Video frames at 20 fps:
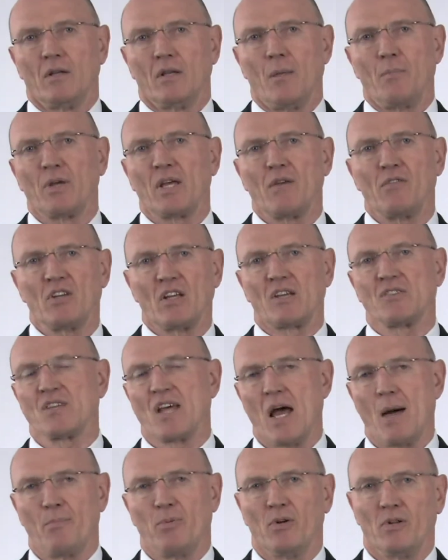Let me give you an
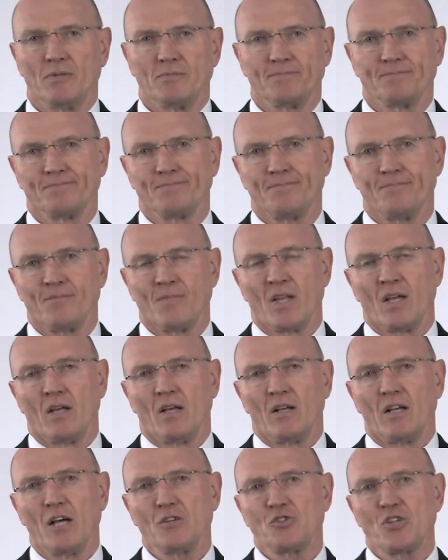example.
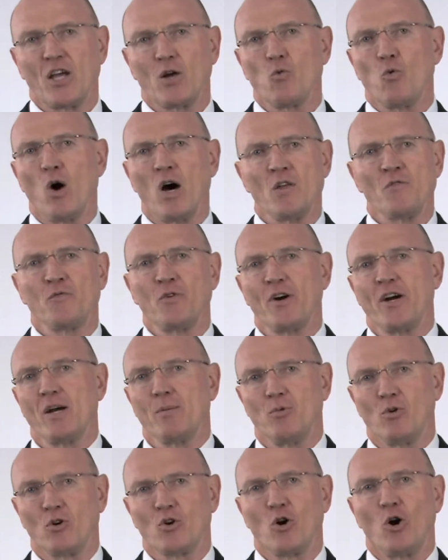Let's take one
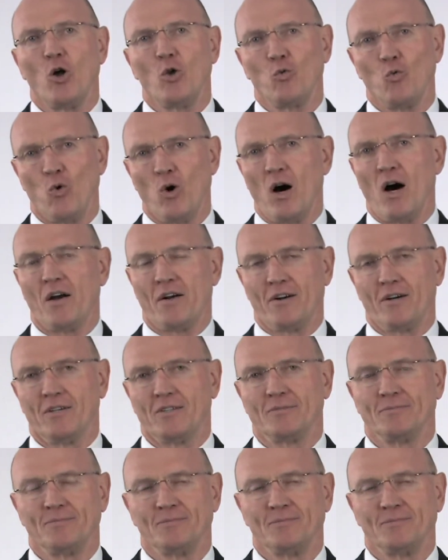variable called water.